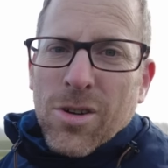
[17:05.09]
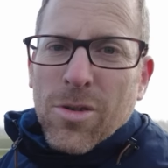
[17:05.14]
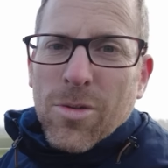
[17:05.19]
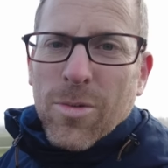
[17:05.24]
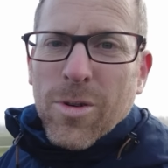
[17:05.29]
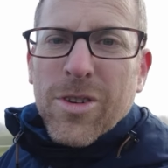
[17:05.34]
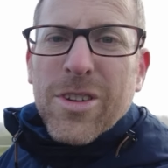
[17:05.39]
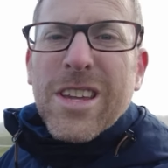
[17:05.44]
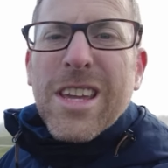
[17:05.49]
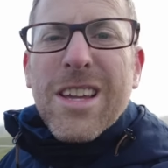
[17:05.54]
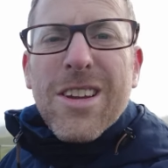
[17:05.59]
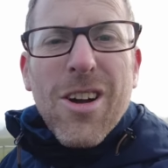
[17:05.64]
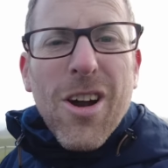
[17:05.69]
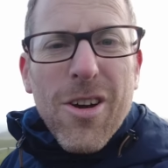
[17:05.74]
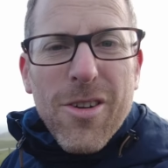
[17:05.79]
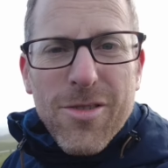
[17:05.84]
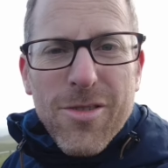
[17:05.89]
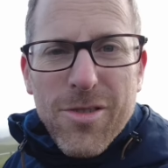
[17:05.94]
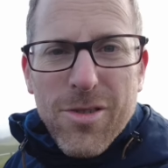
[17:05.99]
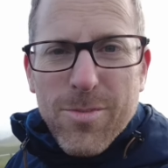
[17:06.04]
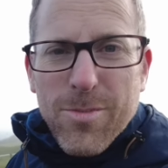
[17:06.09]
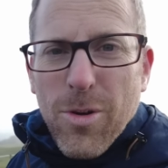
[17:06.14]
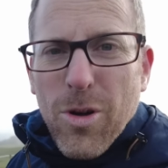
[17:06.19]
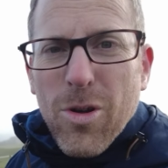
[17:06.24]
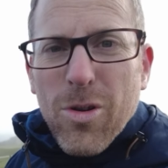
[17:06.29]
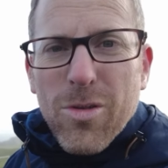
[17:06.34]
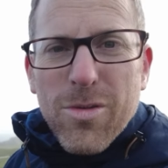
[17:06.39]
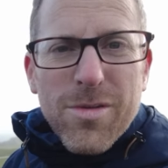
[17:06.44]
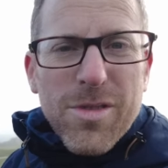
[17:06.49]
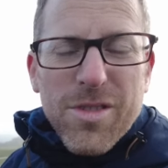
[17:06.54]
where King Arthur
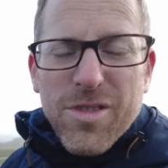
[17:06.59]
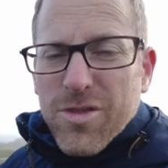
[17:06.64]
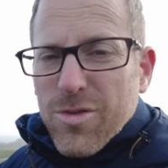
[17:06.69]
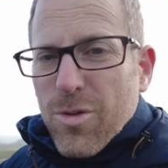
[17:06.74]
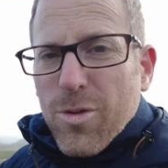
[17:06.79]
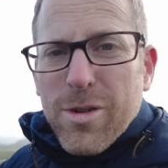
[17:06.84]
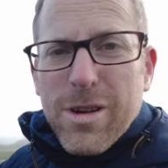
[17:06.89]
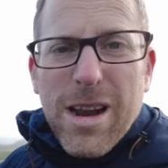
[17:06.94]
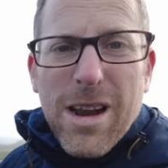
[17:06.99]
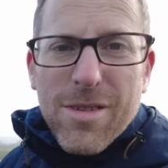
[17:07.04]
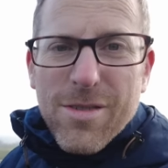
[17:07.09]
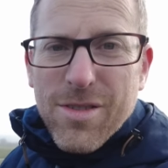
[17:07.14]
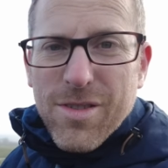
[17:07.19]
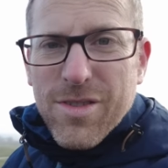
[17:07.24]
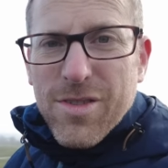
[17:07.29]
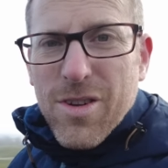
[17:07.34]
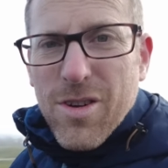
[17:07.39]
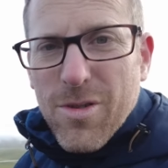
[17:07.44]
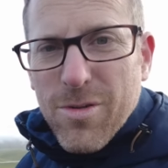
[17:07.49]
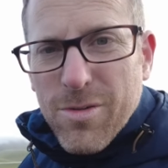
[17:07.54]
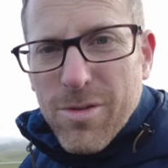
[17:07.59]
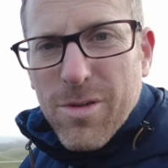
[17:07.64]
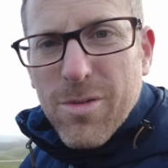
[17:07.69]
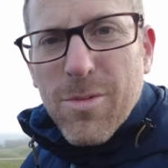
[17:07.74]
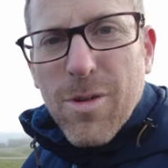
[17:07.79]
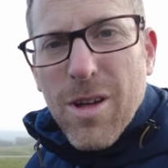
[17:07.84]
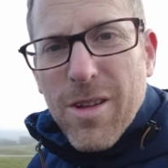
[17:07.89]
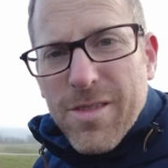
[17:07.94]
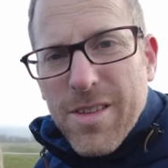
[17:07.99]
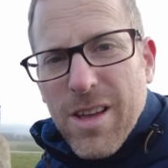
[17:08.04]
pulled the sword out of the stone.
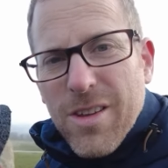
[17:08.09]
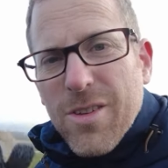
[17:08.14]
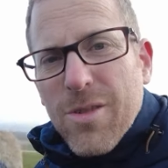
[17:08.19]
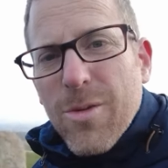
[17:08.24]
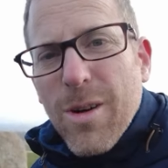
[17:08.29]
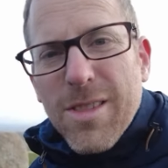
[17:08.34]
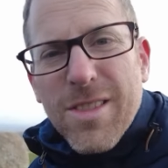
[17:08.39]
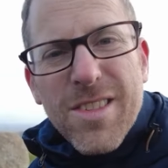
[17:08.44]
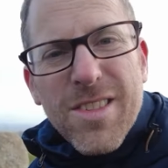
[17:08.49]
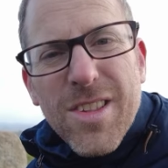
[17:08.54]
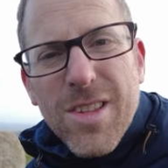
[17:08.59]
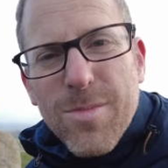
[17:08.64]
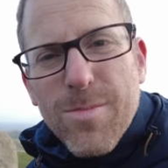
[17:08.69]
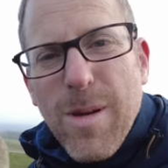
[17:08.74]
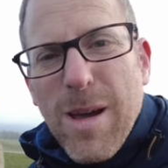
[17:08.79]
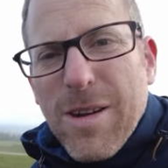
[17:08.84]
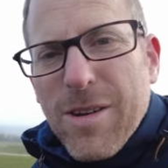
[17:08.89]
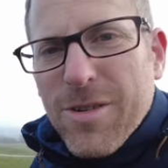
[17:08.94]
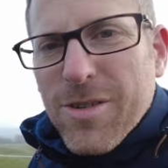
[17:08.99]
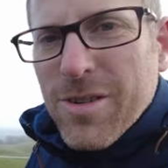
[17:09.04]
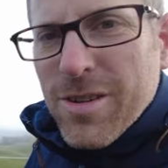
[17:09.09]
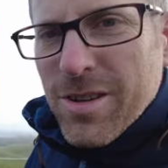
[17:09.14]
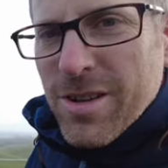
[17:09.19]
Well, I'll tell you what, this is better.